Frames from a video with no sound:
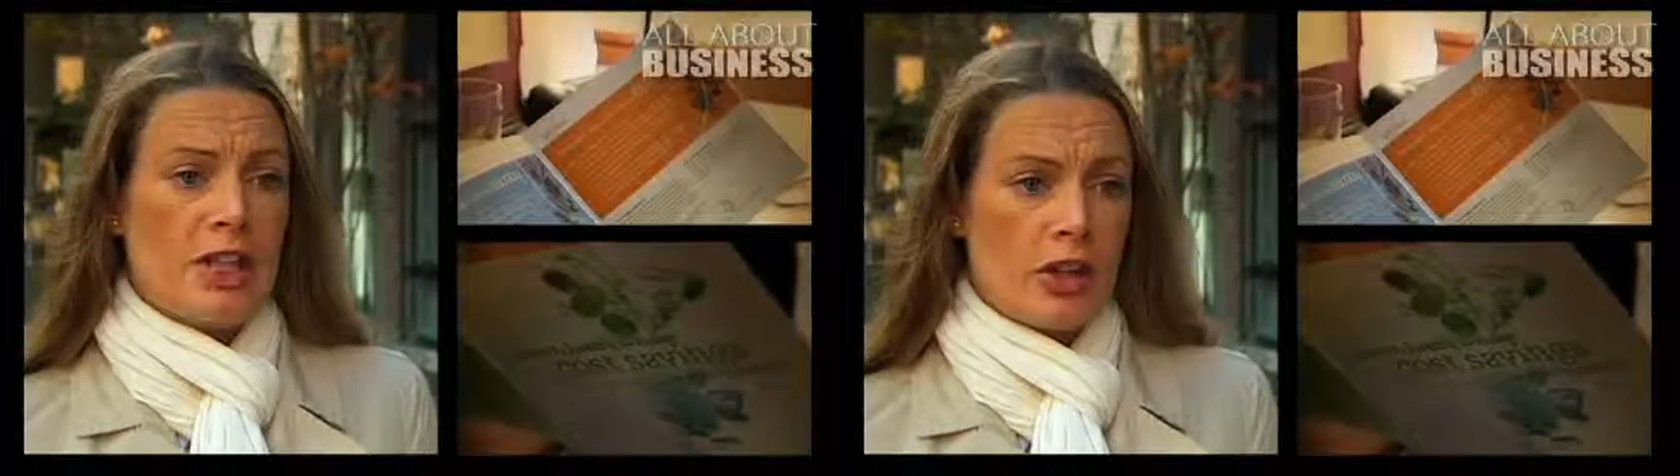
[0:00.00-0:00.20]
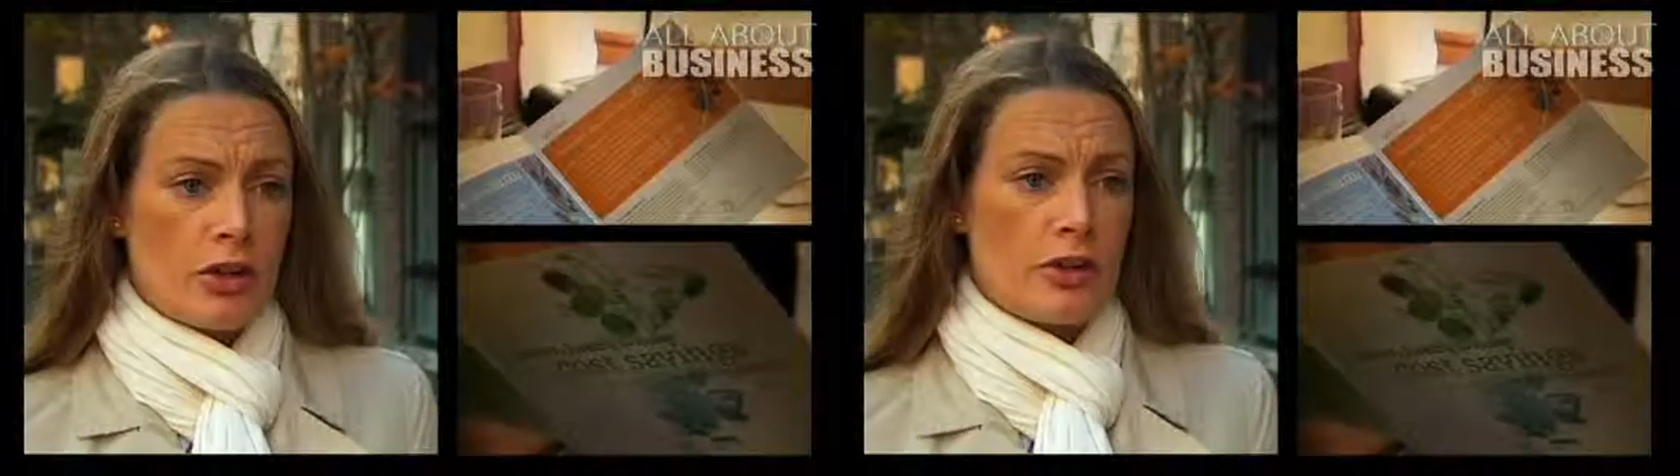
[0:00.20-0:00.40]

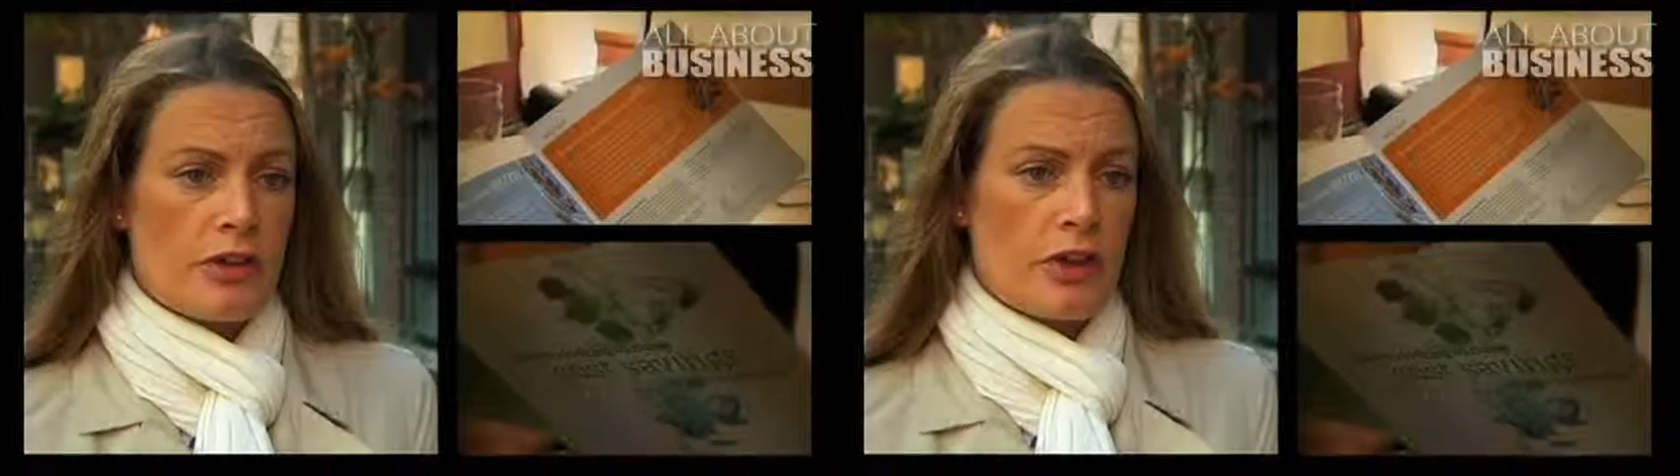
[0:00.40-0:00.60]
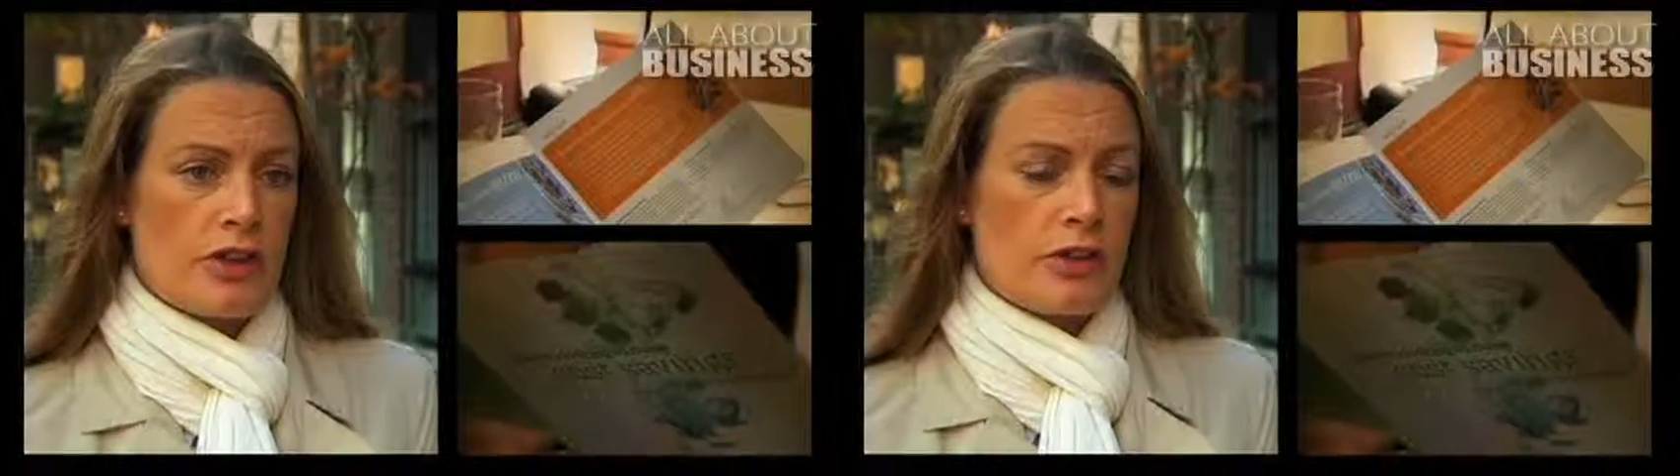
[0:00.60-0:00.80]

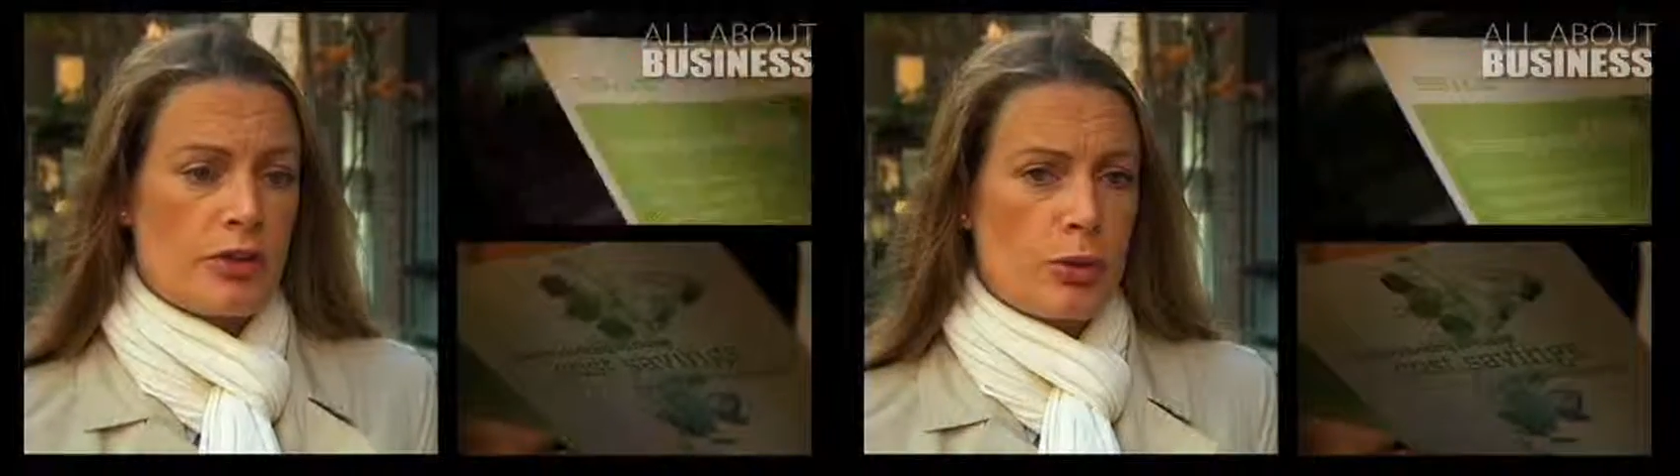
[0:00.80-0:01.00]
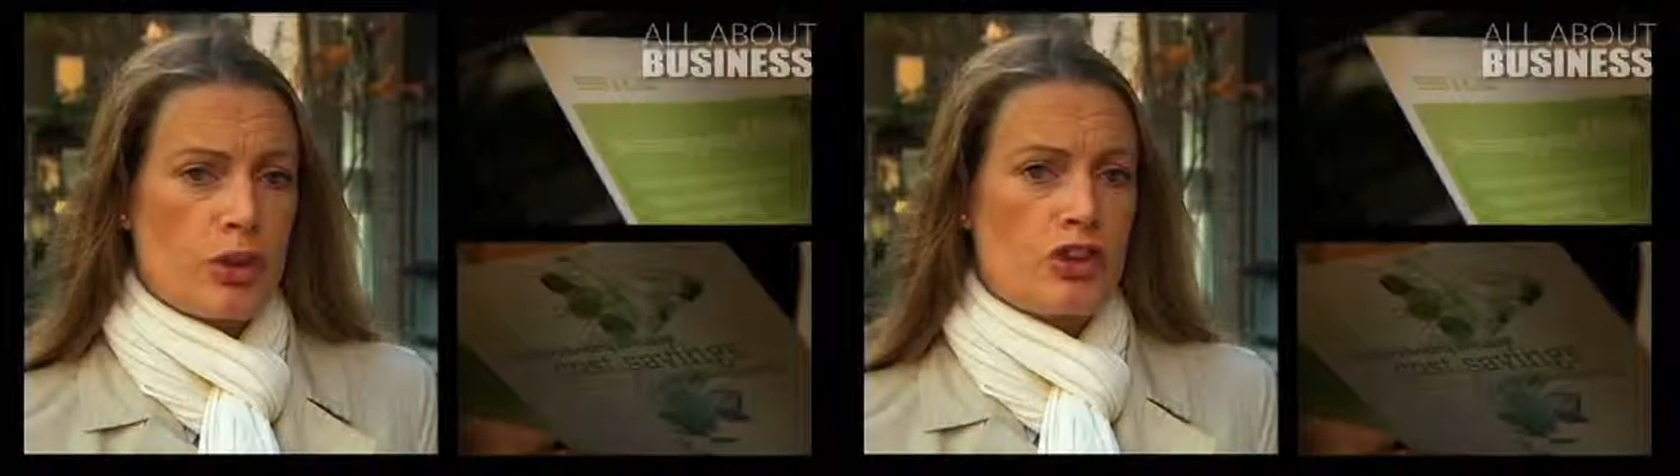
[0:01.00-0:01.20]

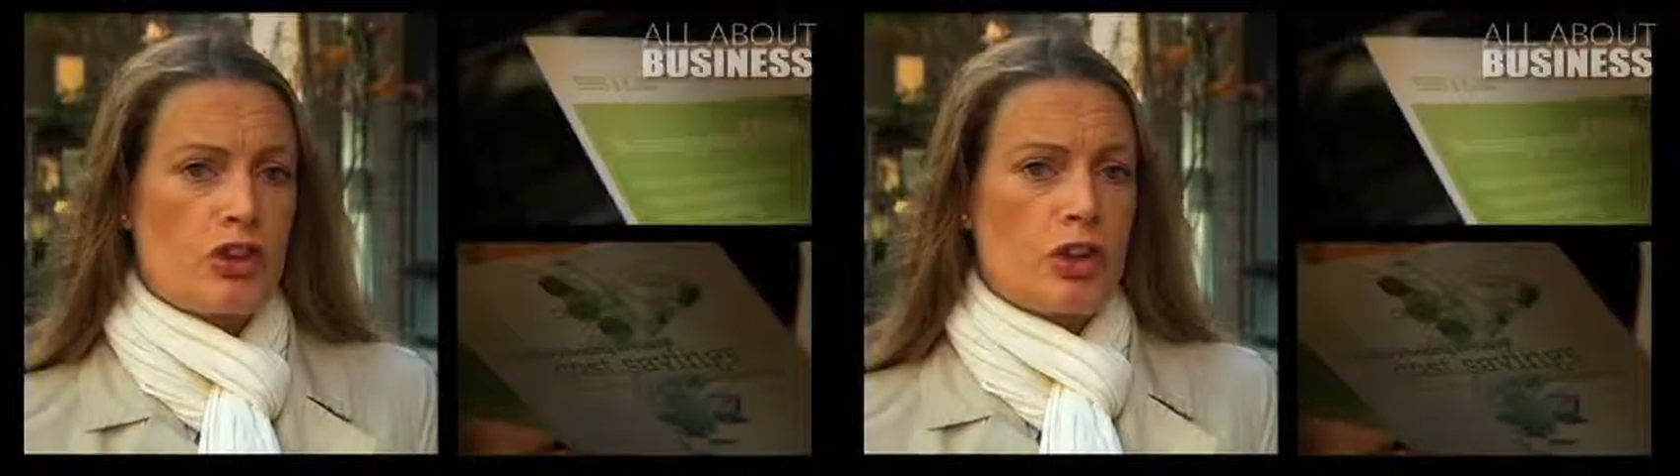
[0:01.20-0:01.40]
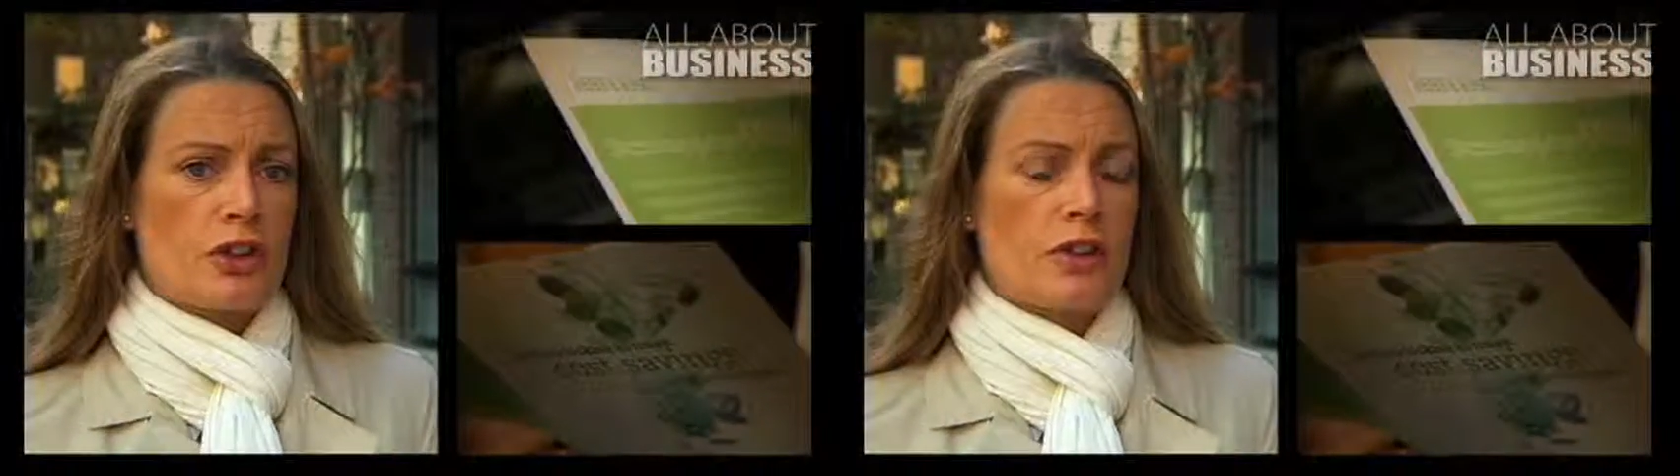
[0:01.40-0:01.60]
Eco-Concertive,
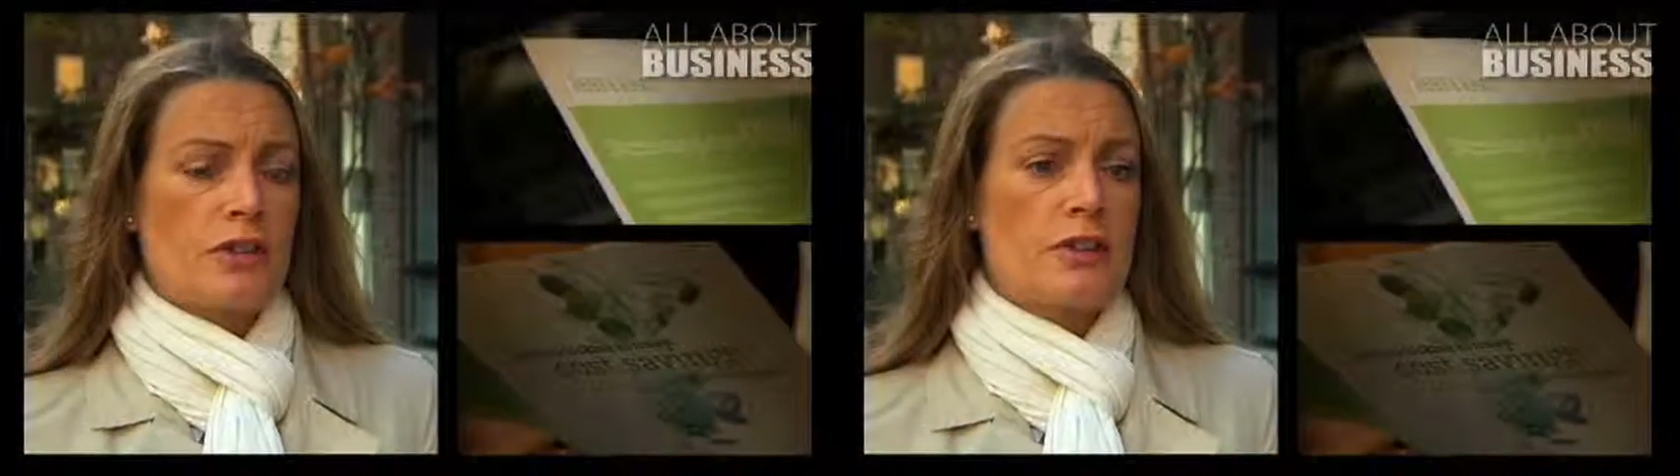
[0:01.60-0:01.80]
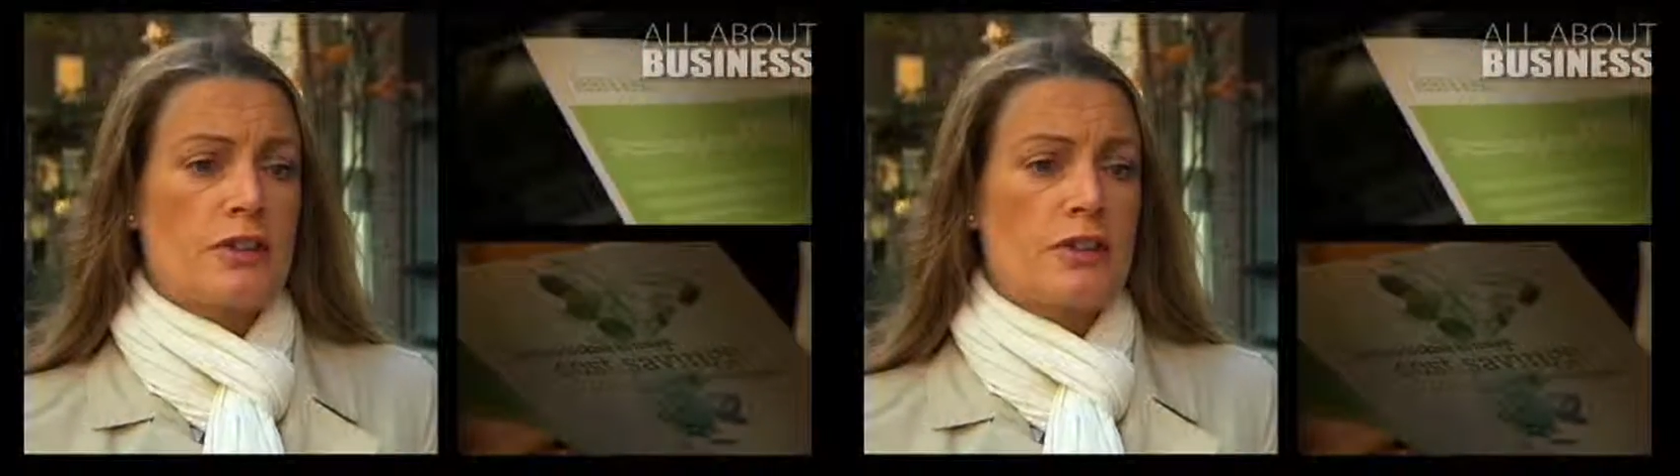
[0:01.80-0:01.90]
which looks at